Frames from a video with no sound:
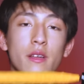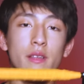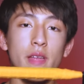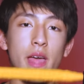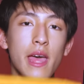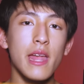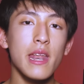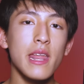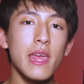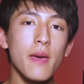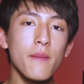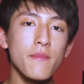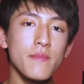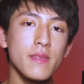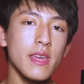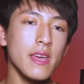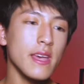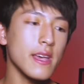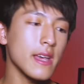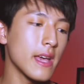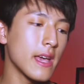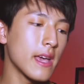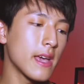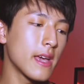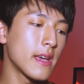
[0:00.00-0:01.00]

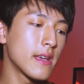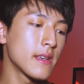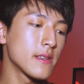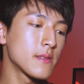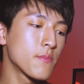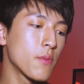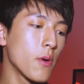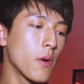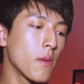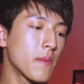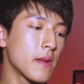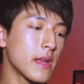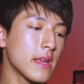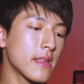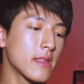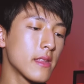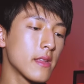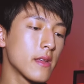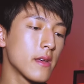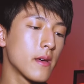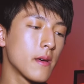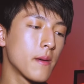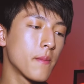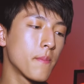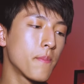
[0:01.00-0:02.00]
NAMD is probably
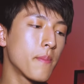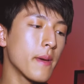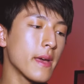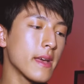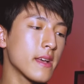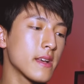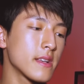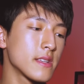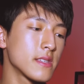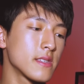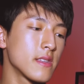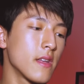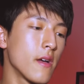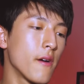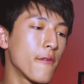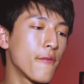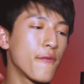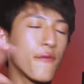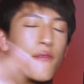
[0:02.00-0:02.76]
the biggest